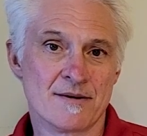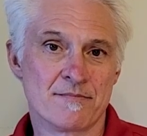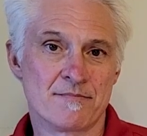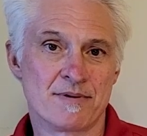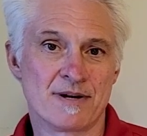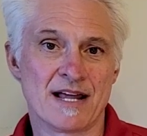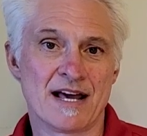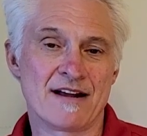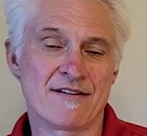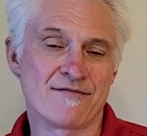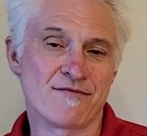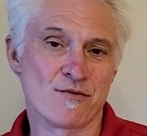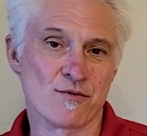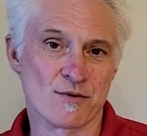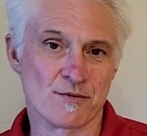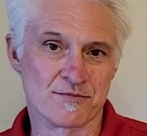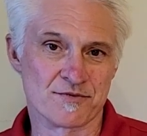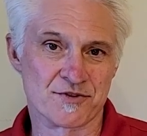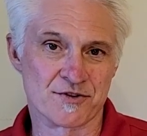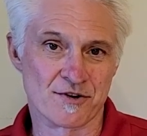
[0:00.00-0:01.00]

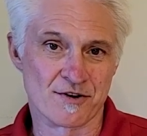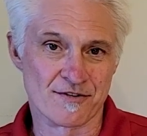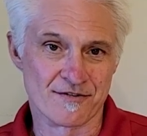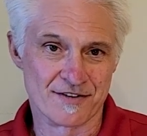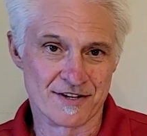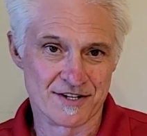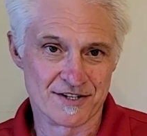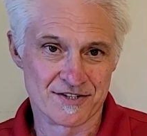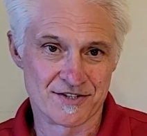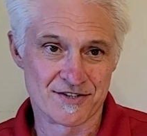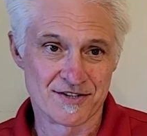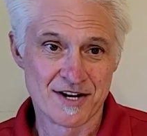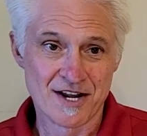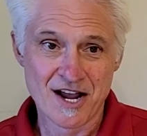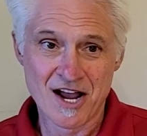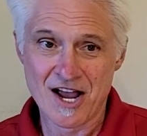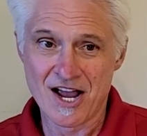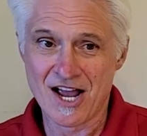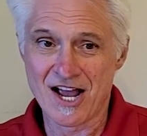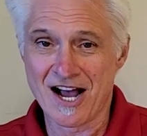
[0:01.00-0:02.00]
Platform service.
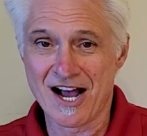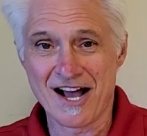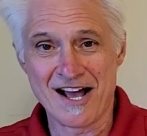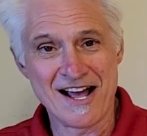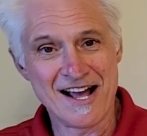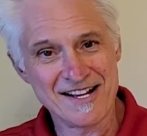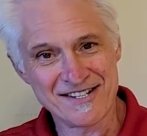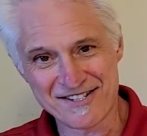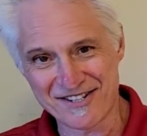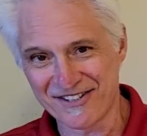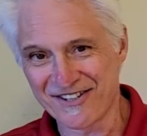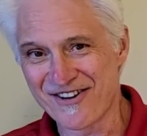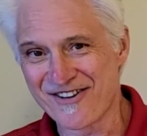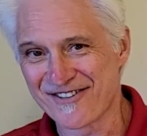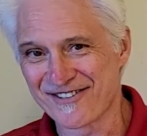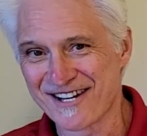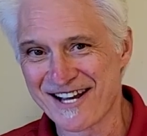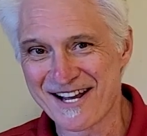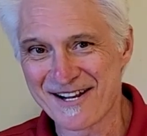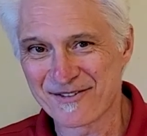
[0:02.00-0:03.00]
That's a
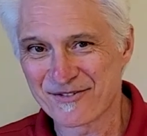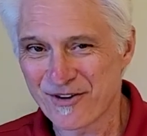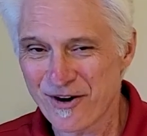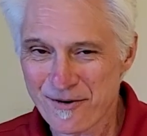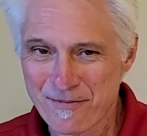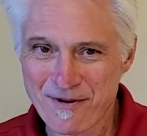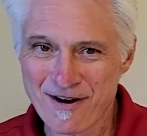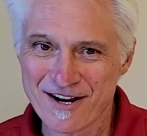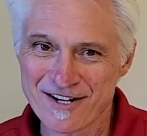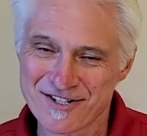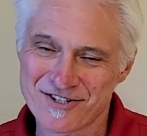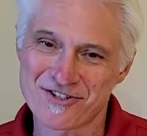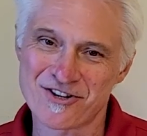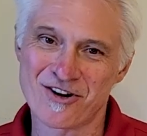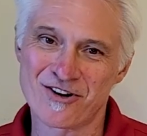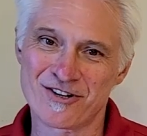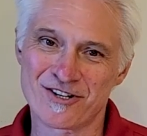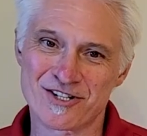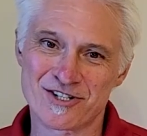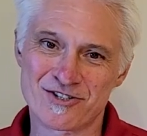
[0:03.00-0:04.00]
long name, so I'll probably just
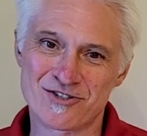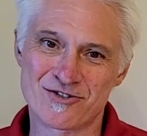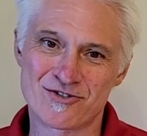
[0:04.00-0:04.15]
call it